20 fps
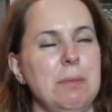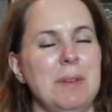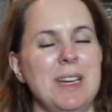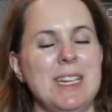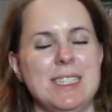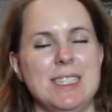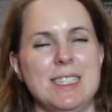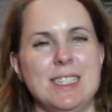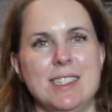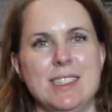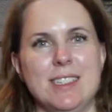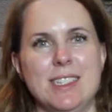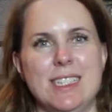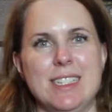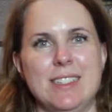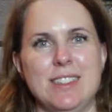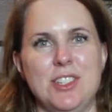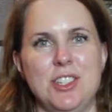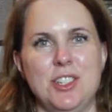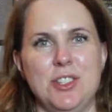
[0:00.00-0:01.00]
my skills
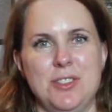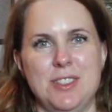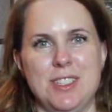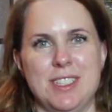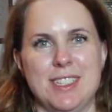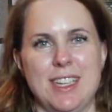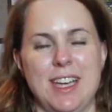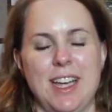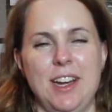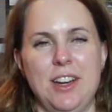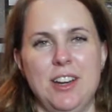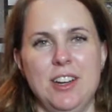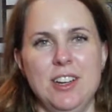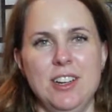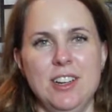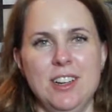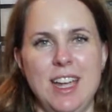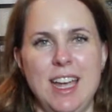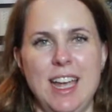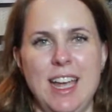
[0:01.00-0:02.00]
as a new
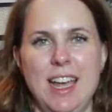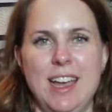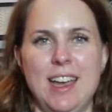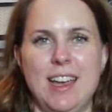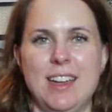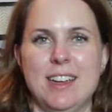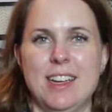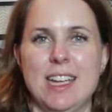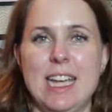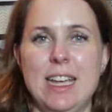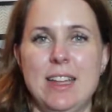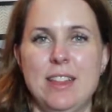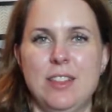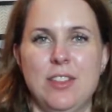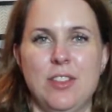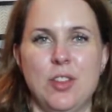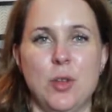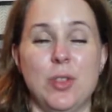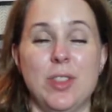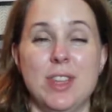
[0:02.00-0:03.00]
designer, and
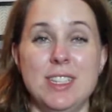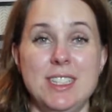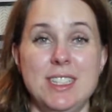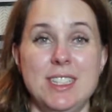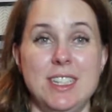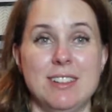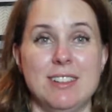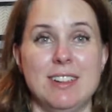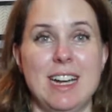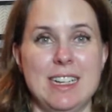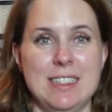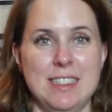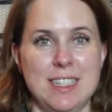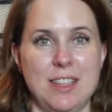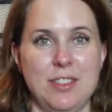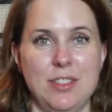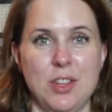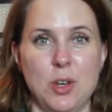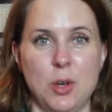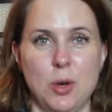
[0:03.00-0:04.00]
so this year I
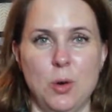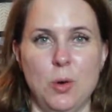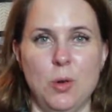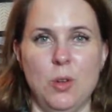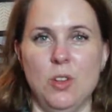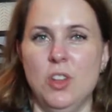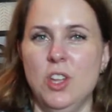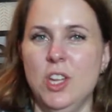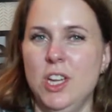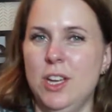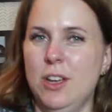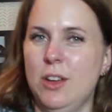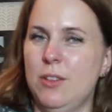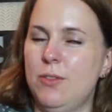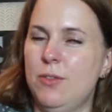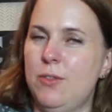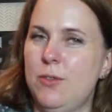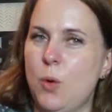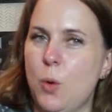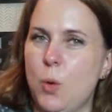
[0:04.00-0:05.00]
set the goal
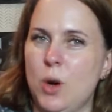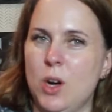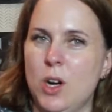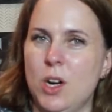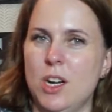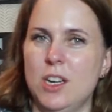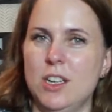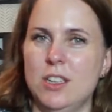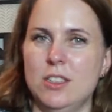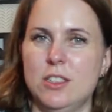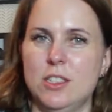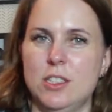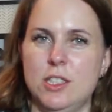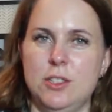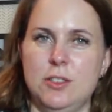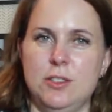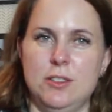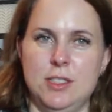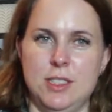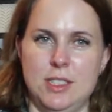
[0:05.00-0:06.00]
4
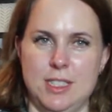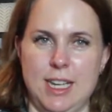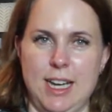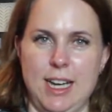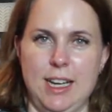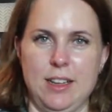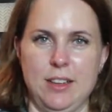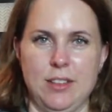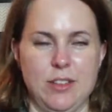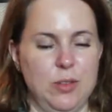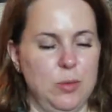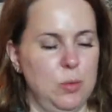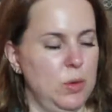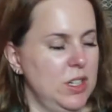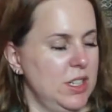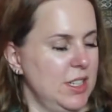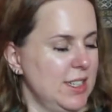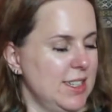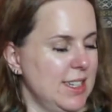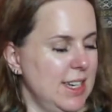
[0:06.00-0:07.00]
new designs,
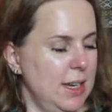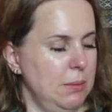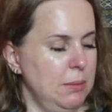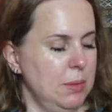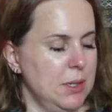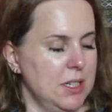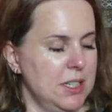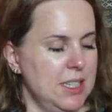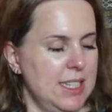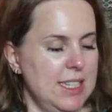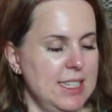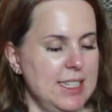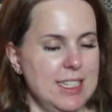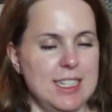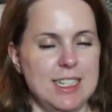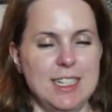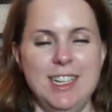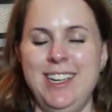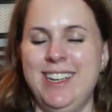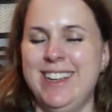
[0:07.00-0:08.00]
1 design per
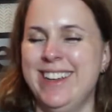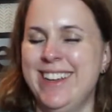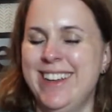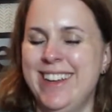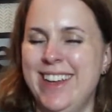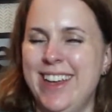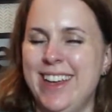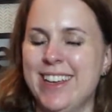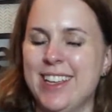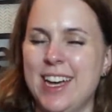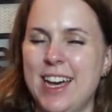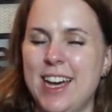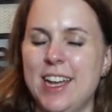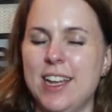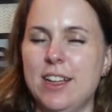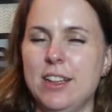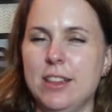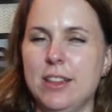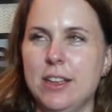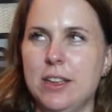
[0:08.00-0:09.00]
season. Got
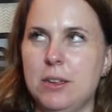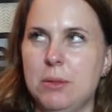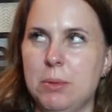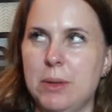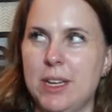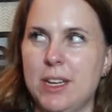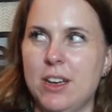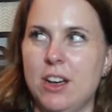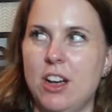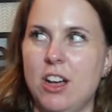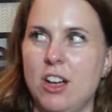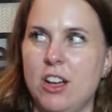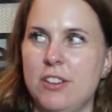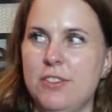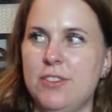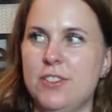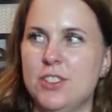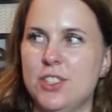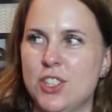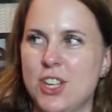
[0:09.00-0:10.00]
a little bit
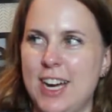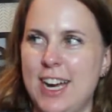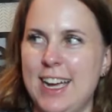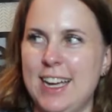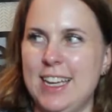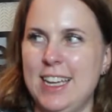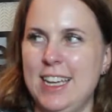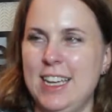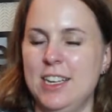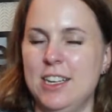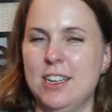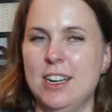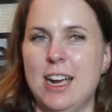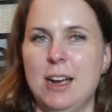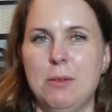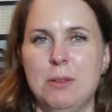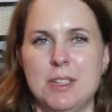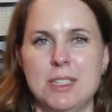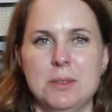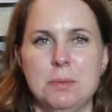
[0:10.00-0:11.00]
off track here. I
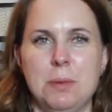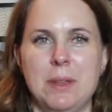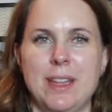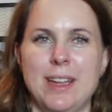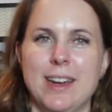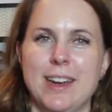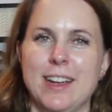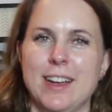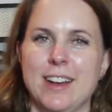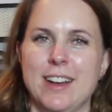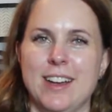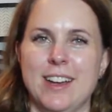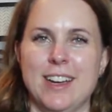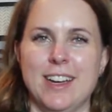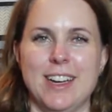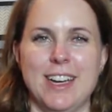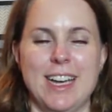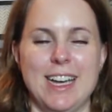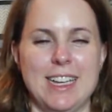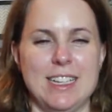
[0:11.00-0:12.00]
was planning on a
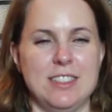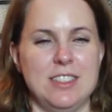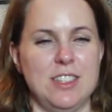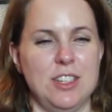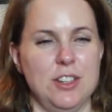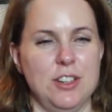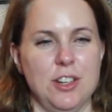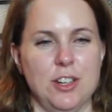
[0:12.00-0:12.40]
nice,